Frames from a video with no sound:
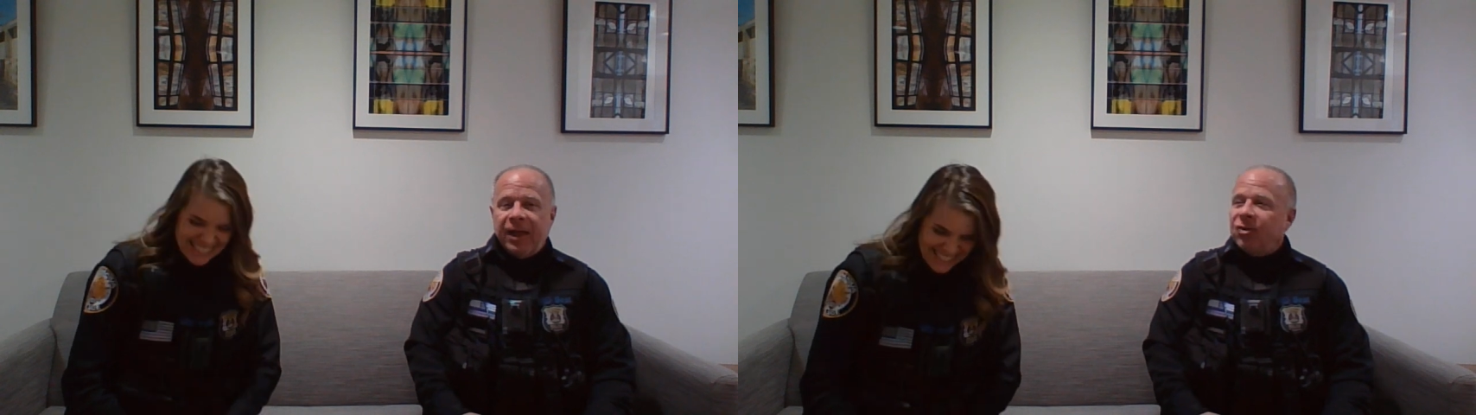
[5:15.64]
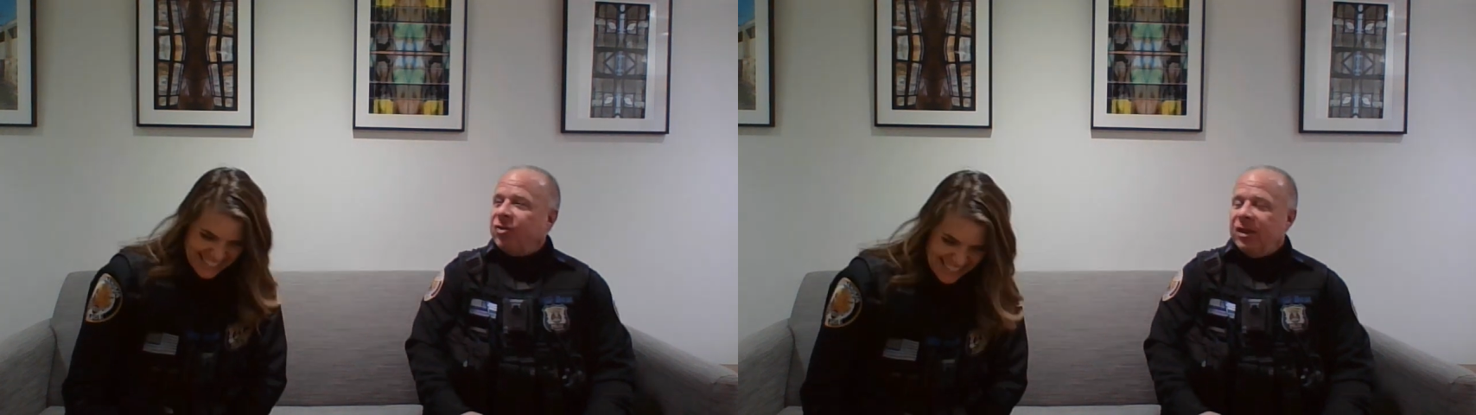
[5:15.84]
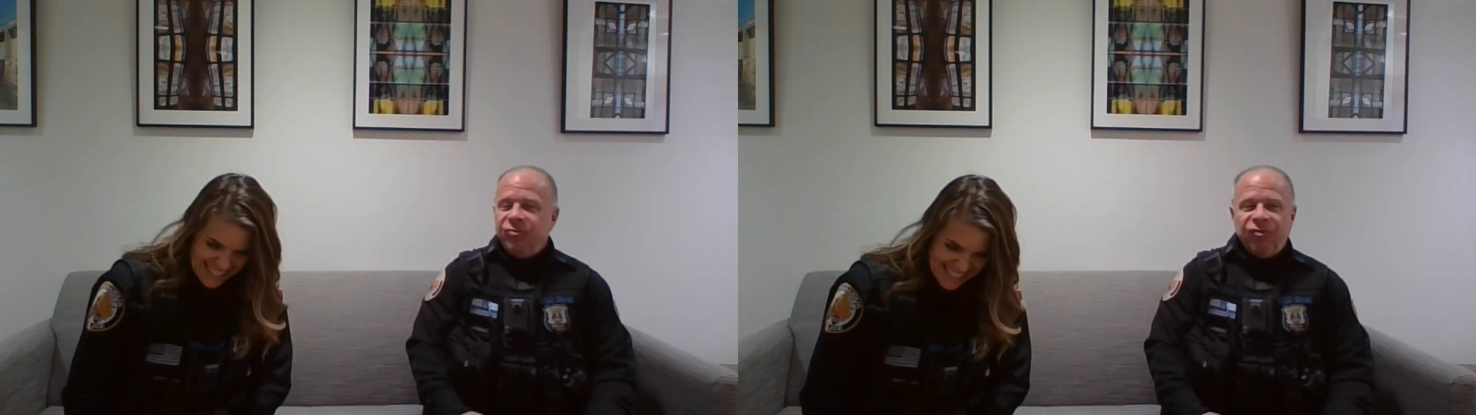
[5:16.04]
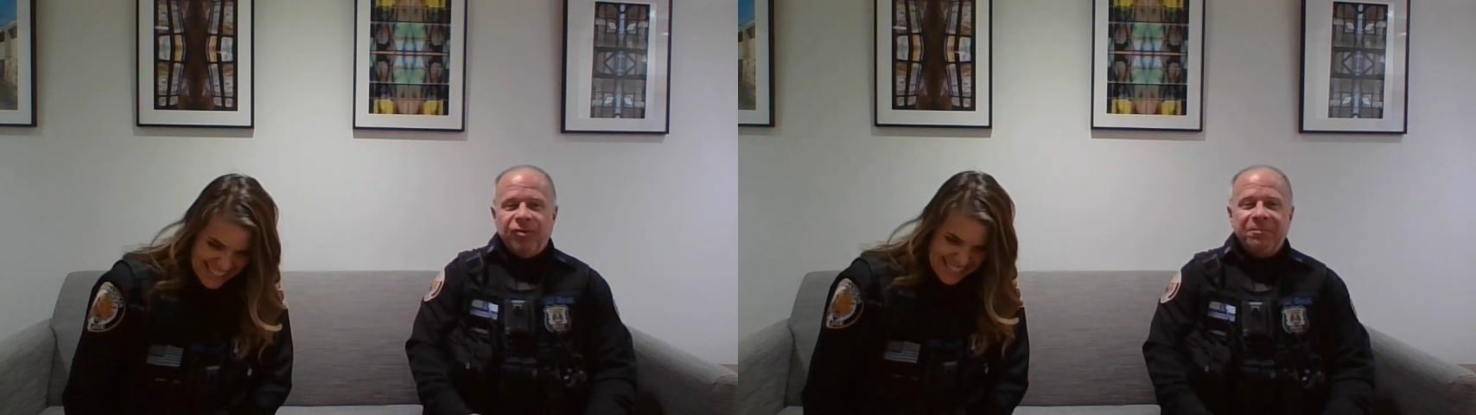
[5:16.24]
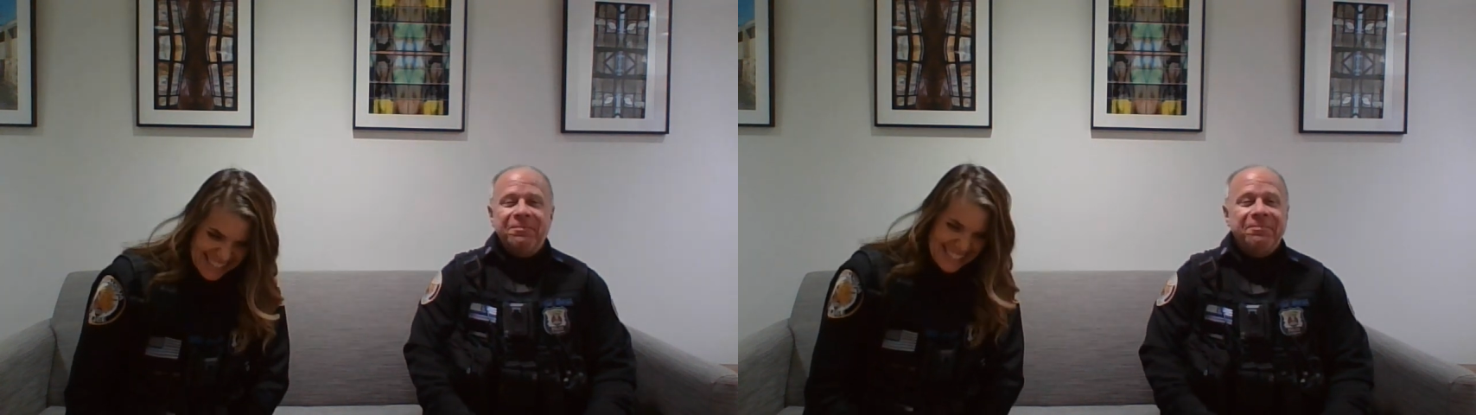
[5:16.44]
Speaker 1: Thanks,
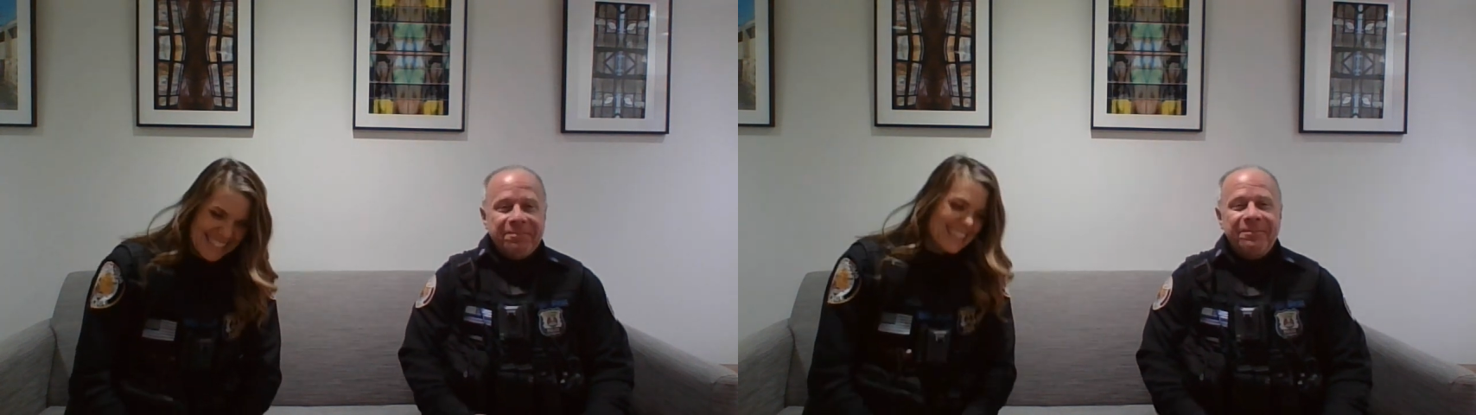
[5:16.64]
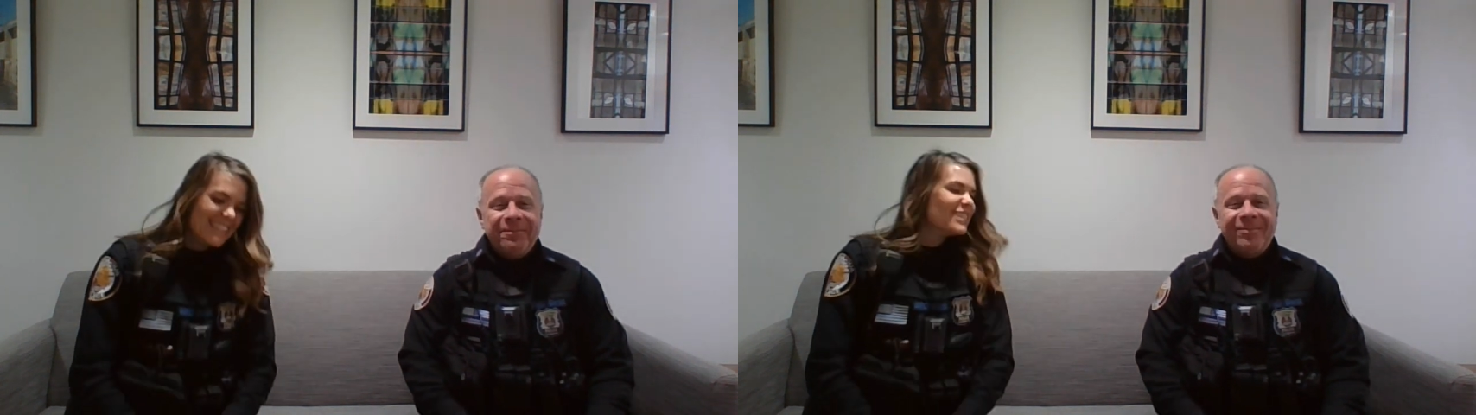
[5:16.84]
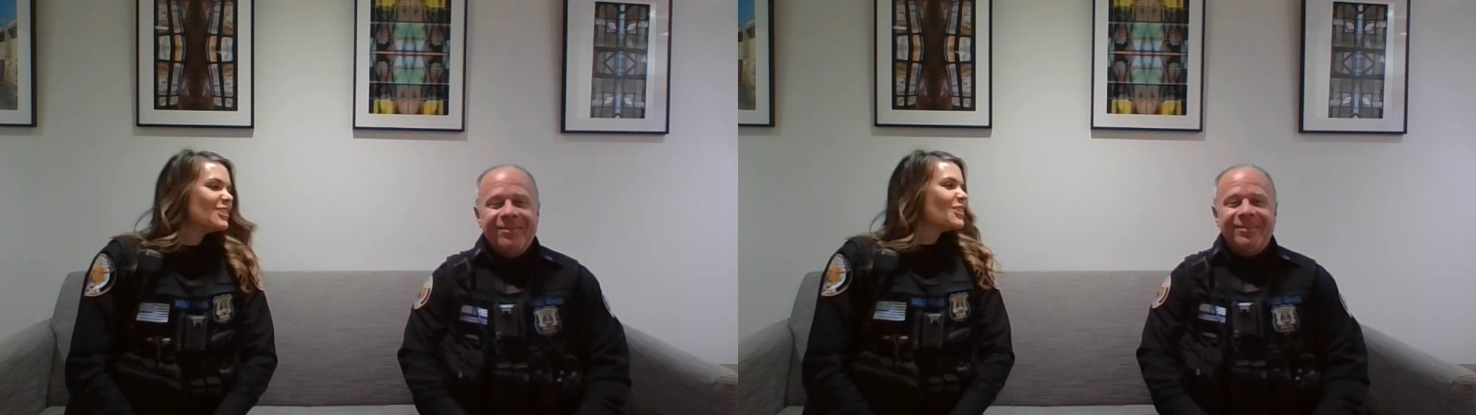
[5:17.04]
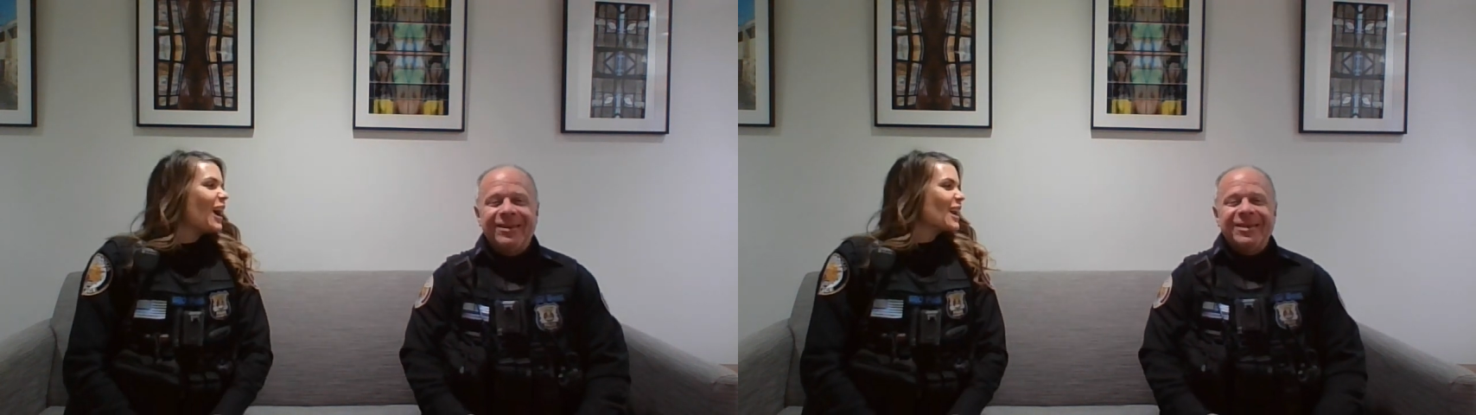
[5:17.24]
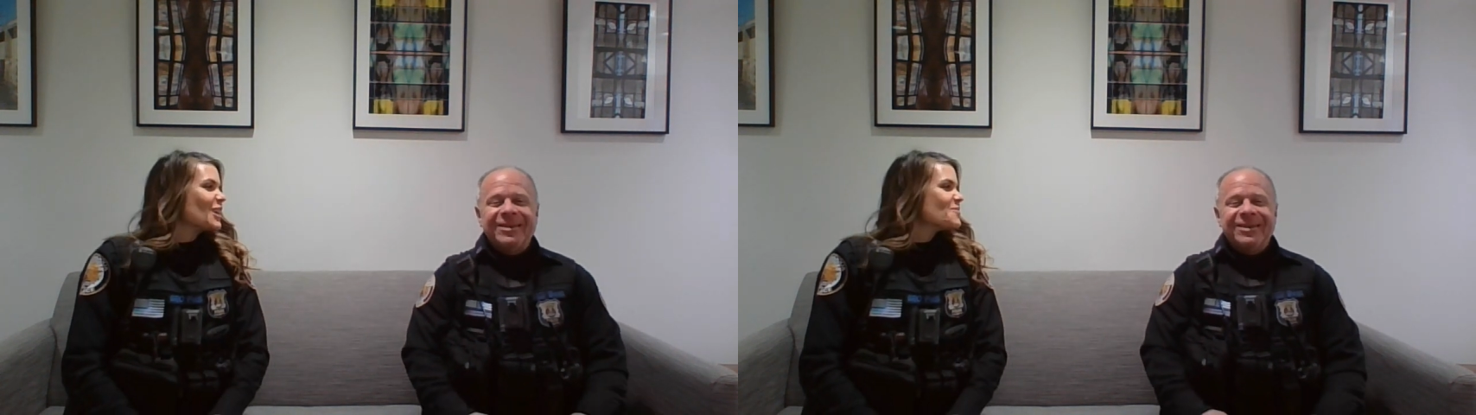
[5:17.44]
Teach.
Speaker 2: You
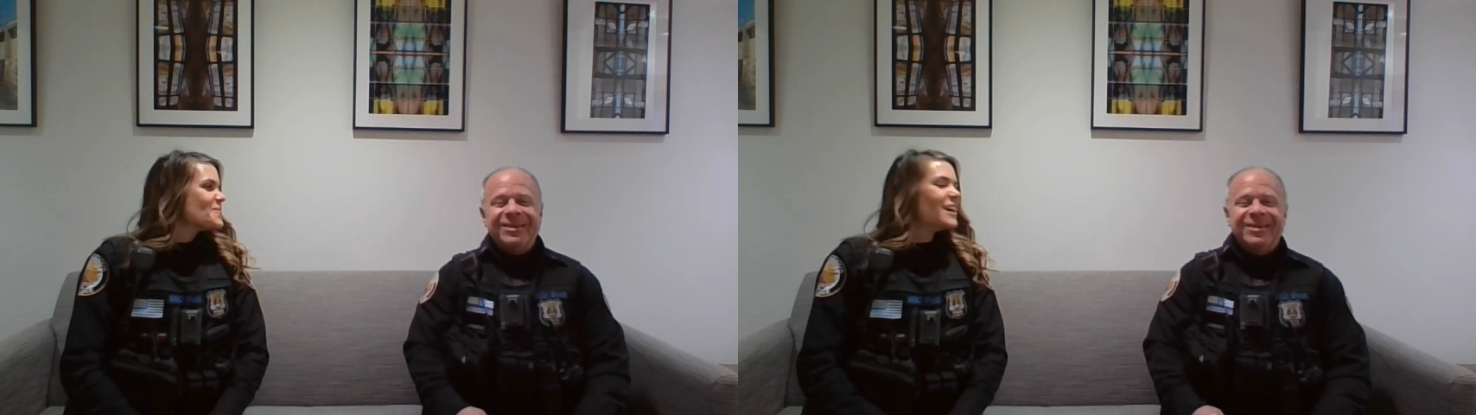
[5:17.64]
got it.